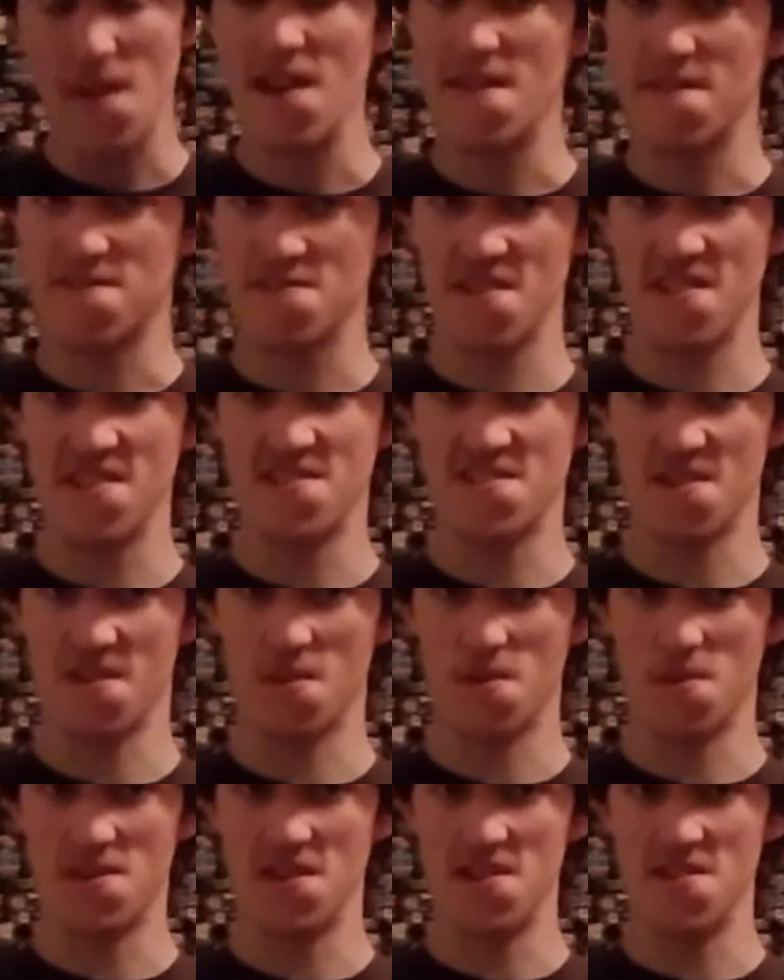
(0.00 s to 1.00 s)
If it's a
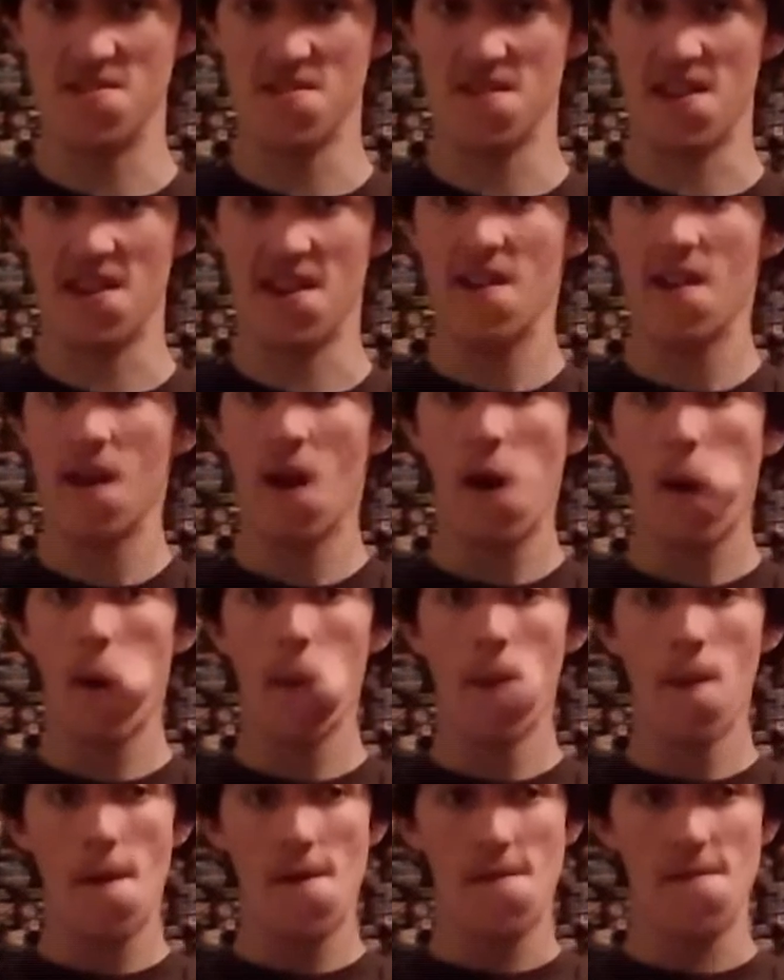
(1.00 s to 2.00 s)
cool teacher, like,
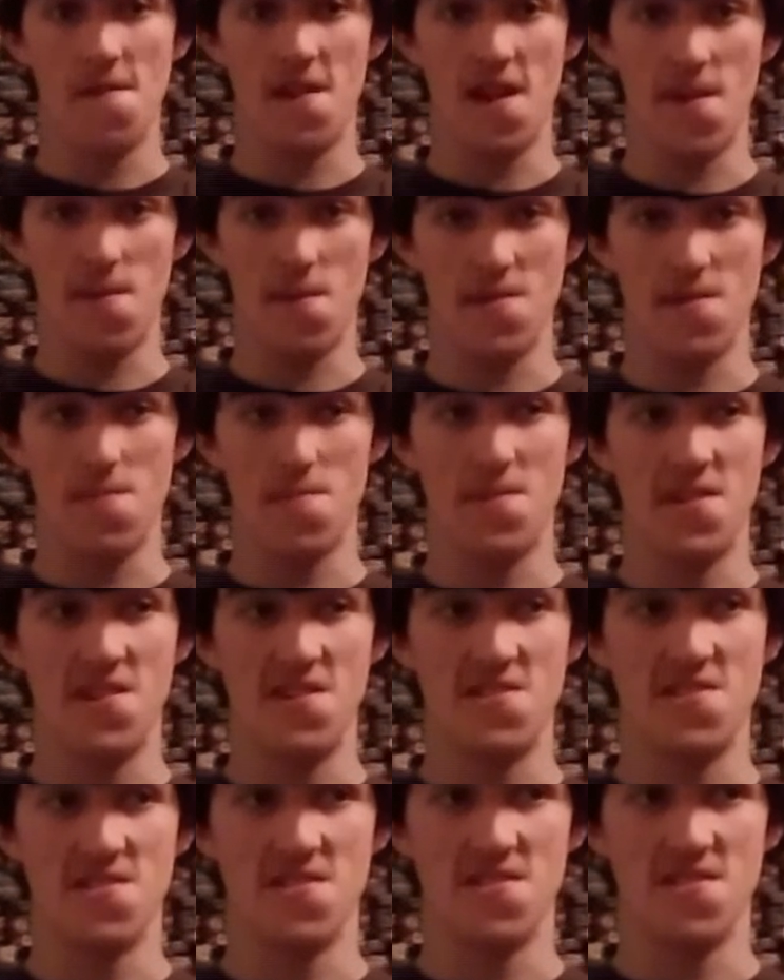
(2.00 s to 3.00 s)
if you got one of them
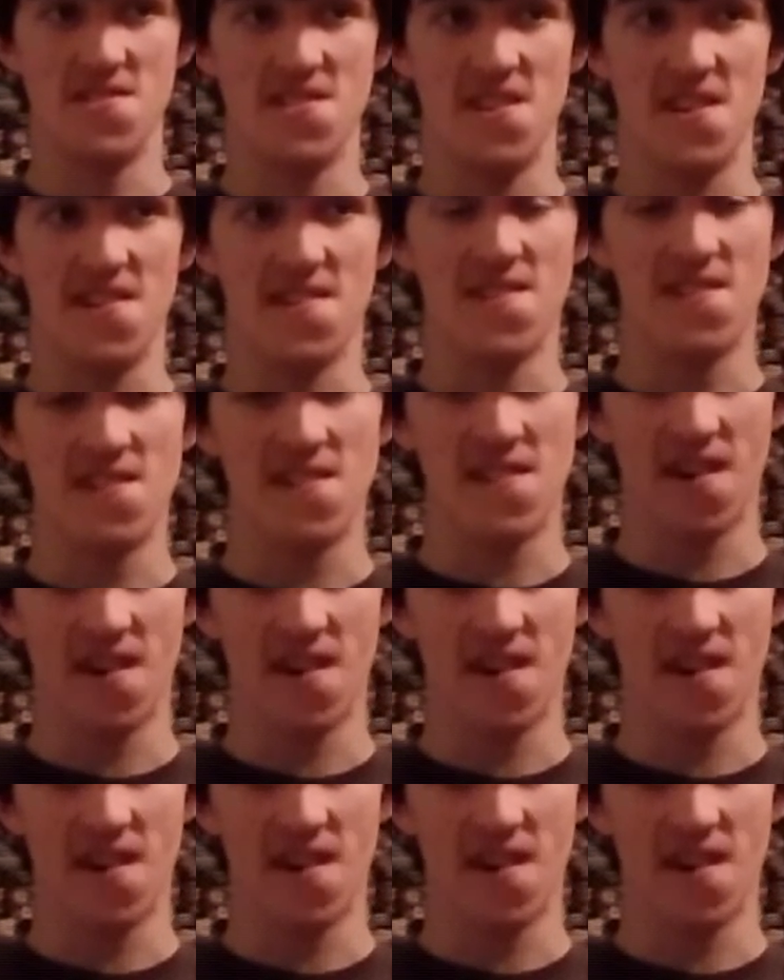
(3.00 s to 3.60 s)
teachers that's like,